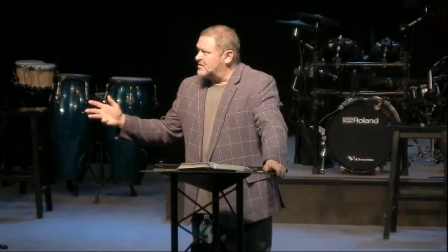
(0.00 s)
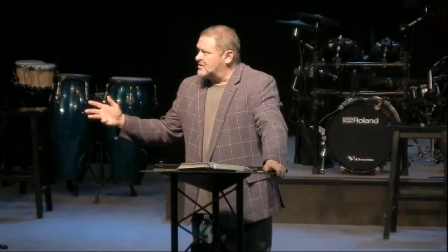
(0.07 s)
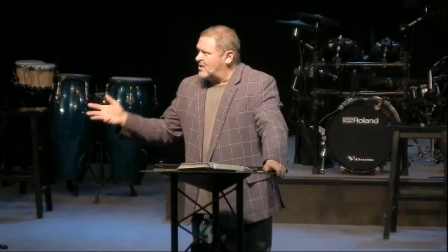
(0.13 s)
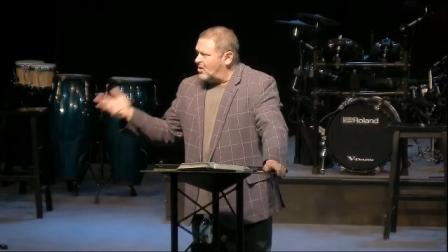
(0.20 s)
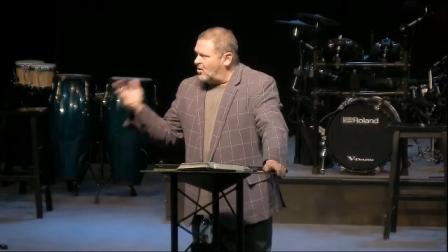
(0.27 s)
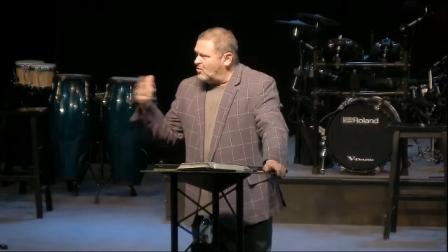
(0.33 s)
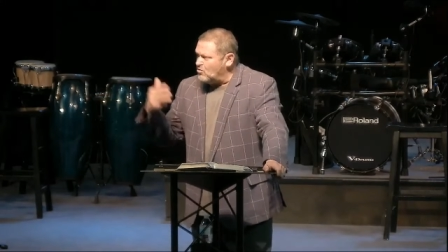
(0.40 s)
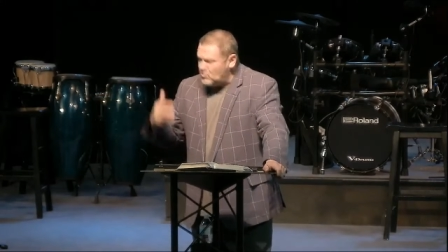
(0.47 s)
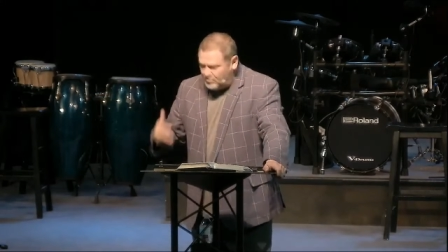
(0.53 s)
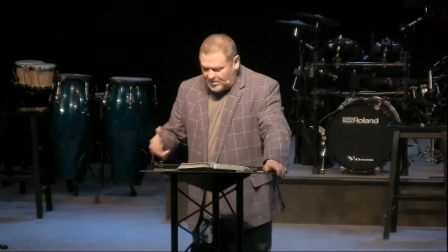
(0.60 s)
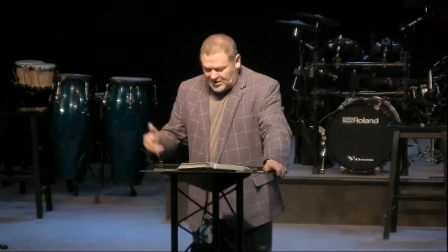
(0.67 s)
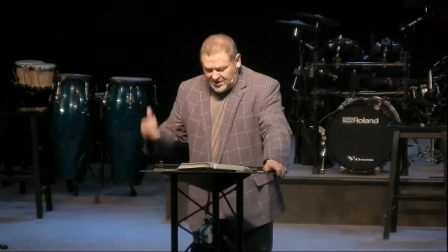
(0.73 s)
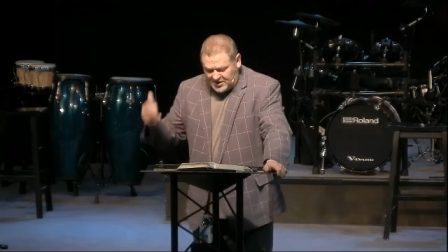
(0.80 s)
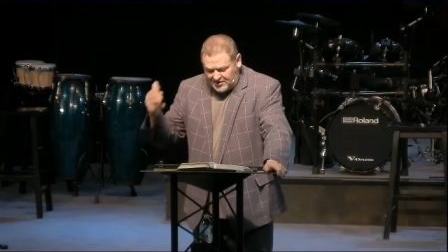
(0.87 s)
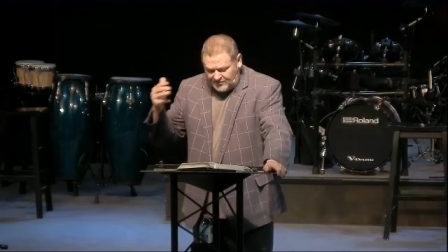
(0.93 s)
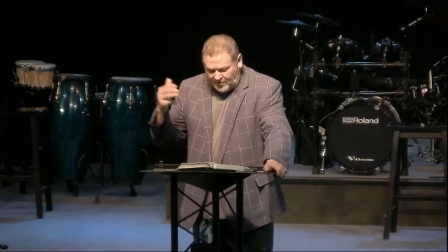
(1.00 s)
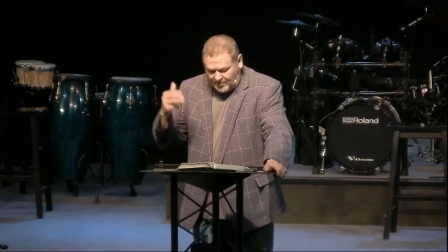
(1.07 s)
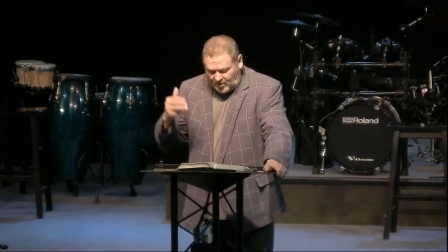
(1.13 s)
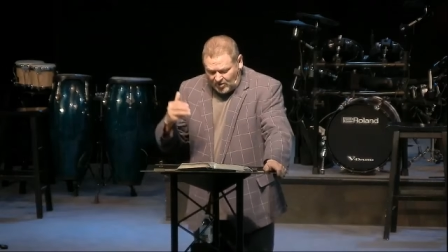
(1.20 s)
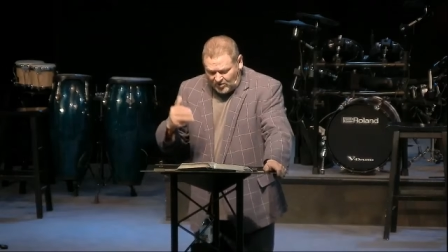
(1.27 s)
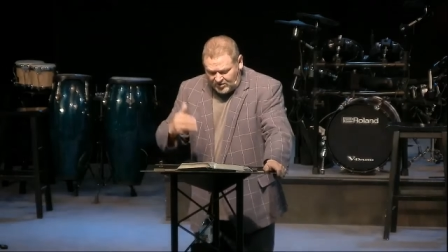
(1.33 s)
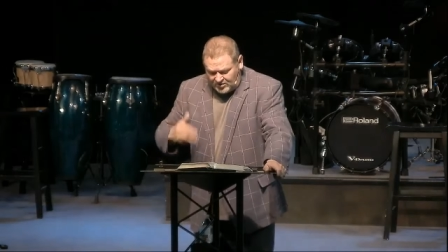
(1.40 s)
all who believe
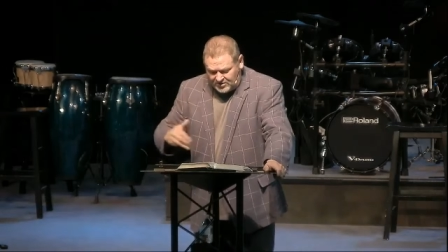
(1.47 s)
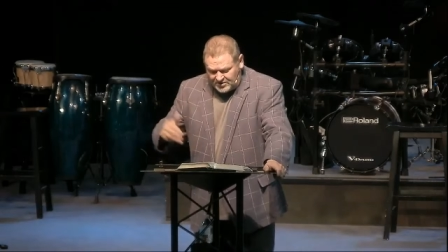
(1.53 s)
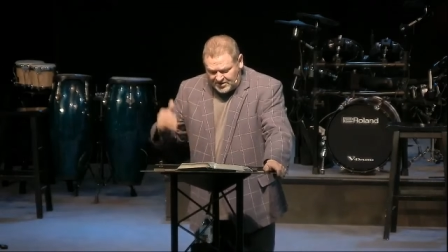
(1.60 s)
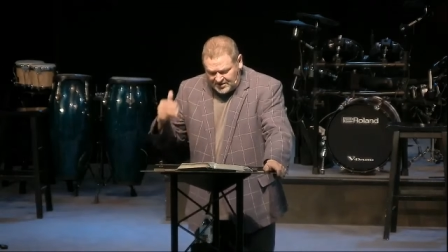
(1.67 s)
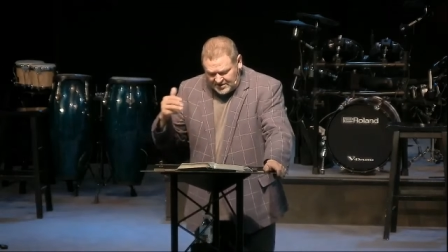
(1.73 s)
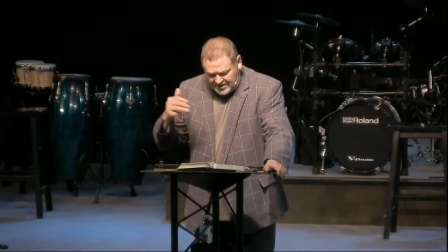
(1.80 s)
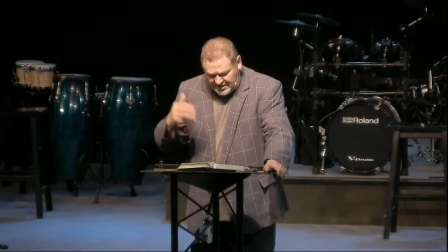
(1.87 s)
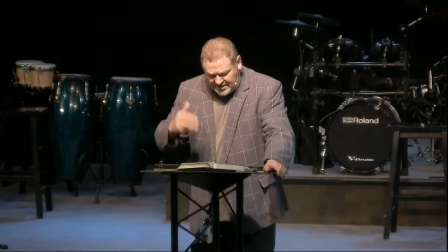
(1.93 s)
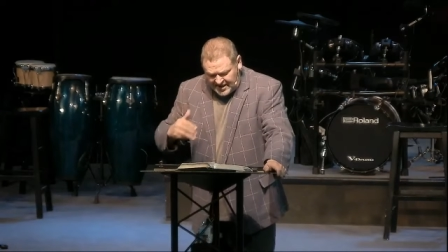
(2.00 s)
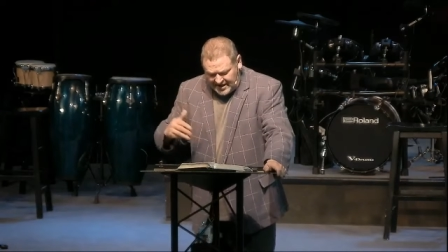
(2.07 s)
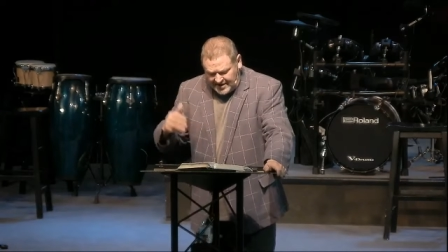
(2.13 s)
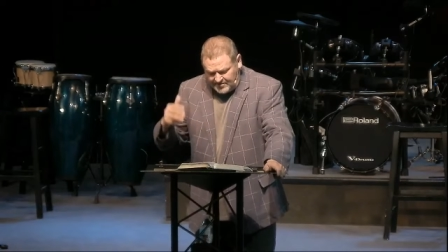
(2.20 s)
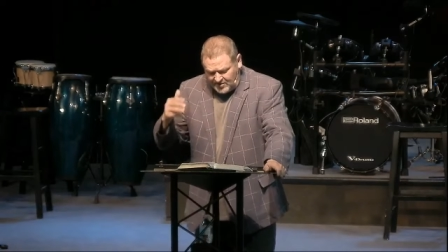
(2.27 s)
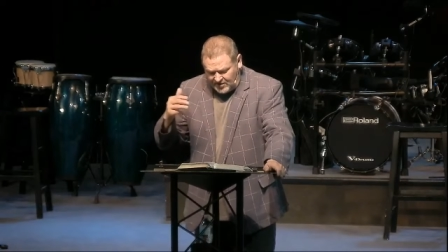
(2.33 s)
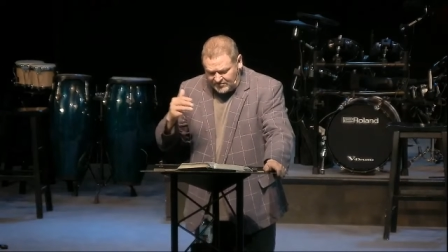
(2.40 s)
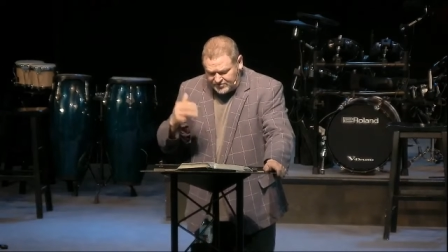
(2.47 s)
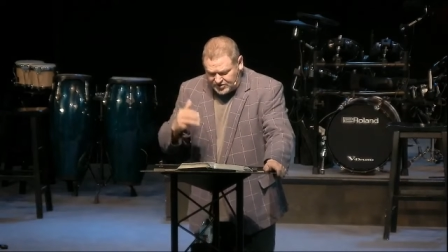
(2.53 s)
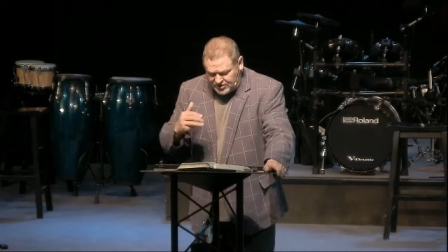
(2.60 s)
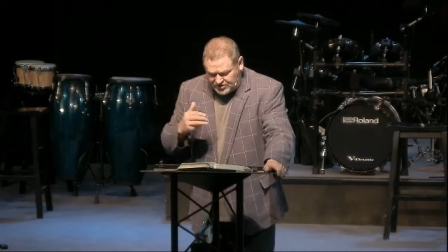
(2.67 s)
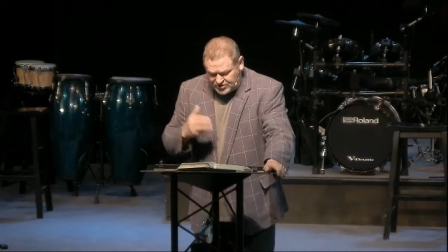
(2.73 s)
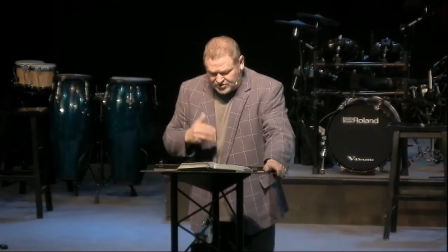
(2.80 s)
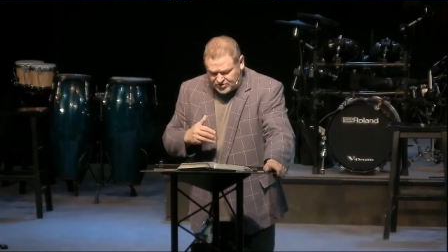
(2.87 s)
upon the name of Jesus